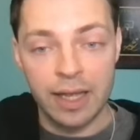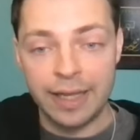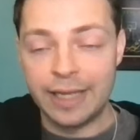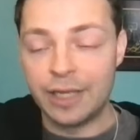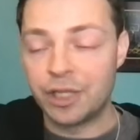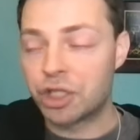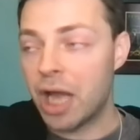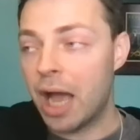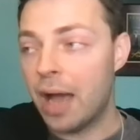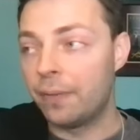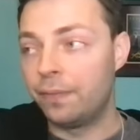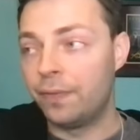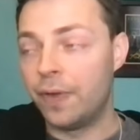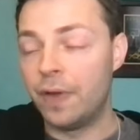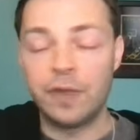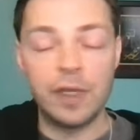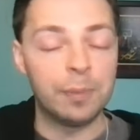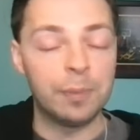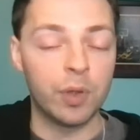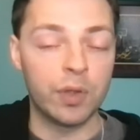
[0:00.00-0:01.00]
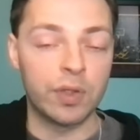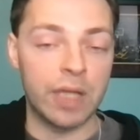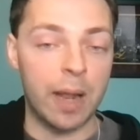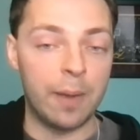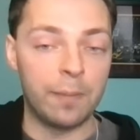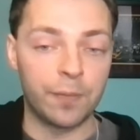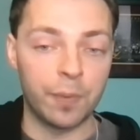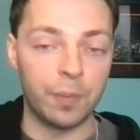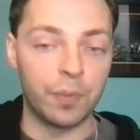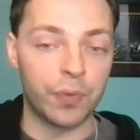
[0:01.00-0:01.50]
He shot
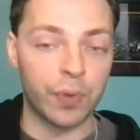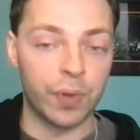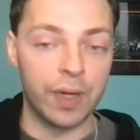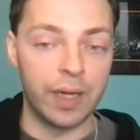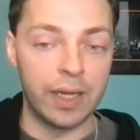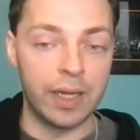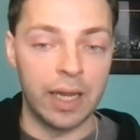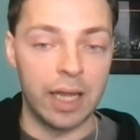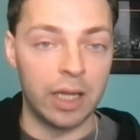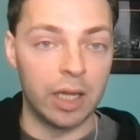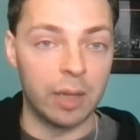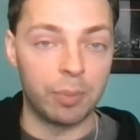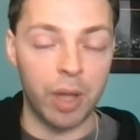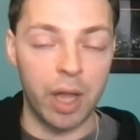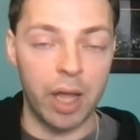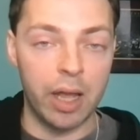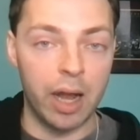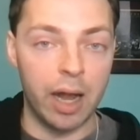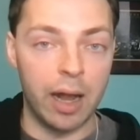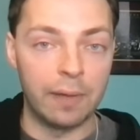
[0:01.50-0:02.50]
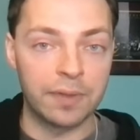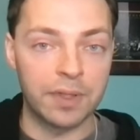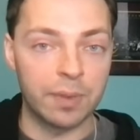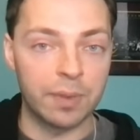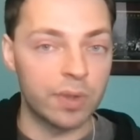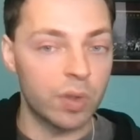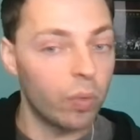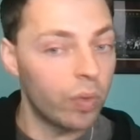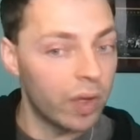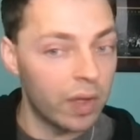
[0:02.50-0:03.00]
50% from three in the playoffs. It
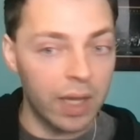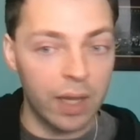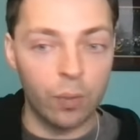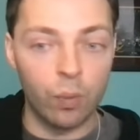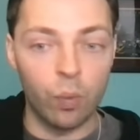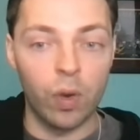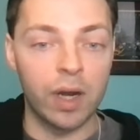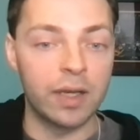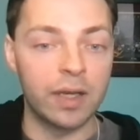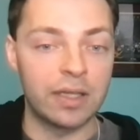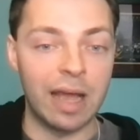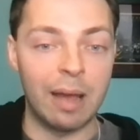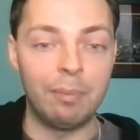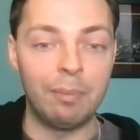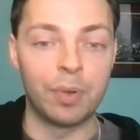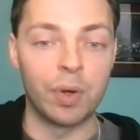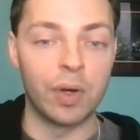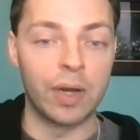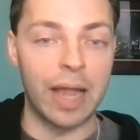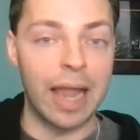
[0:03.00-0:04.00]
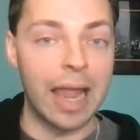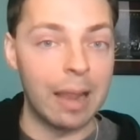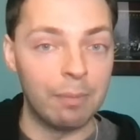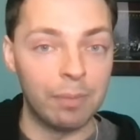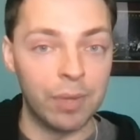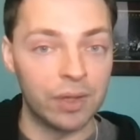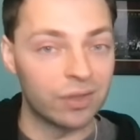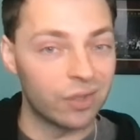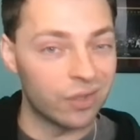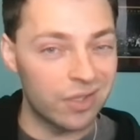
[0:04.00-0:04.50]
was only like 1 attempt per game,
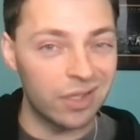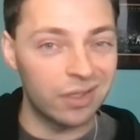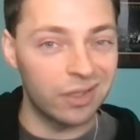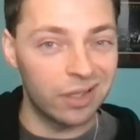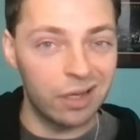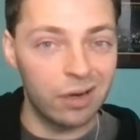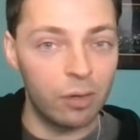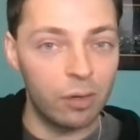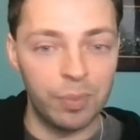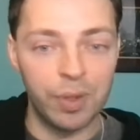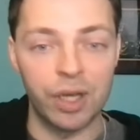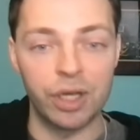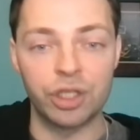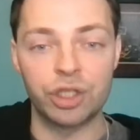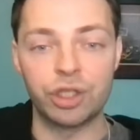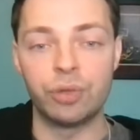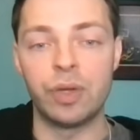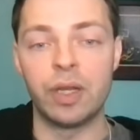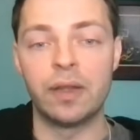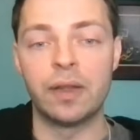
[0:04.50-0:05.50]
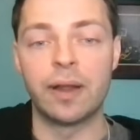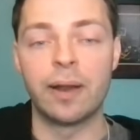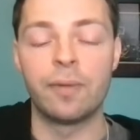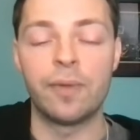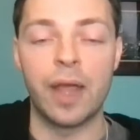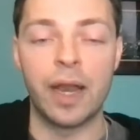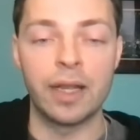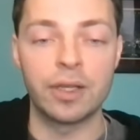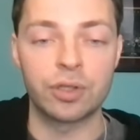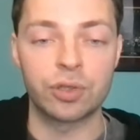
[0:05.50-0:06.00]
but there's a little bit of shooting there
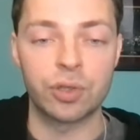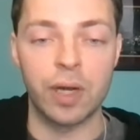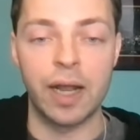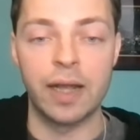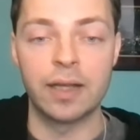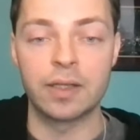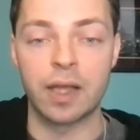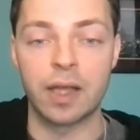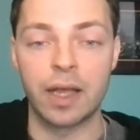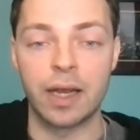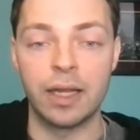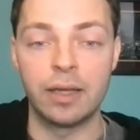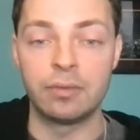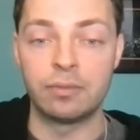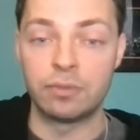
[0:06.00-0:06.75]
that has translated